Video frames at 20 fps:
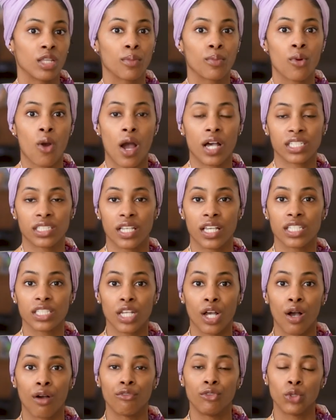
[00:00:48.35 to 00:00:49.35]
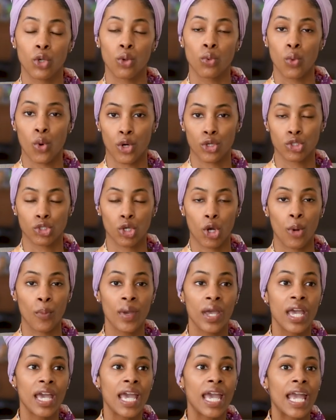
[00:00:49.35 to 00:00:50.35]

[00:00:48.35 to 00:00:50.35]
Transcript: the process of your wardrobe.